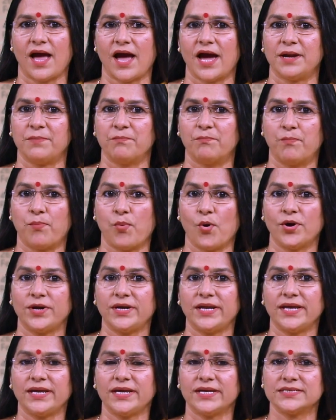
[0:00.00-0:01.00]
and
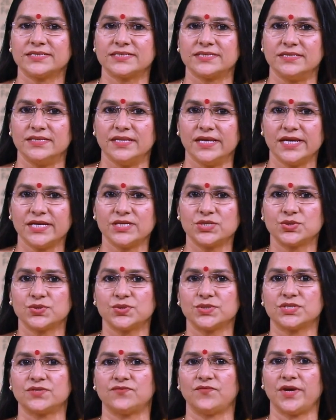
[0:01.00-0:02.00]
bonding is
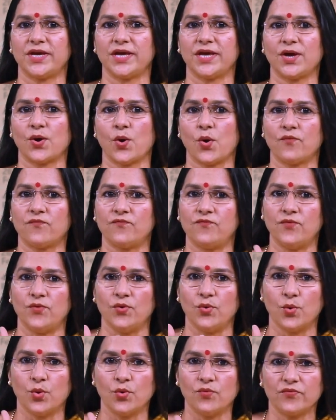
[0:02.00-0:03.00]
nature's way of
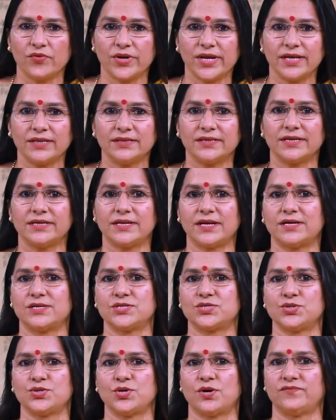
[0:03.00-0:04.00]
lowering the
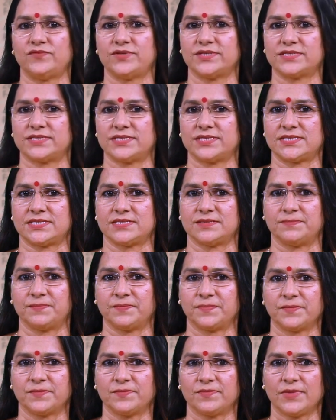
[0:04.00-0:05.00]
energy of the
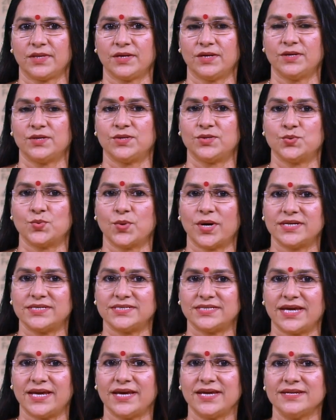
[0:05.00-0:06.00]
system to
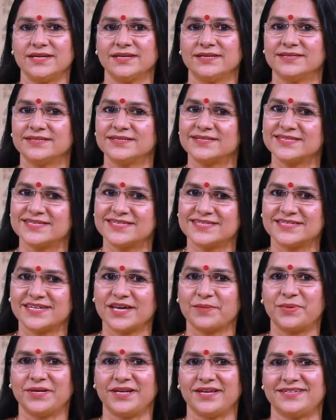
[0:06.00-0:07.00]
attain
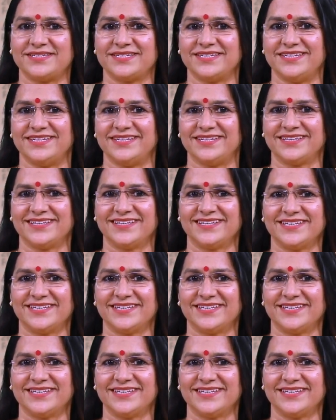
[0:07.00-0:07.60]
stability.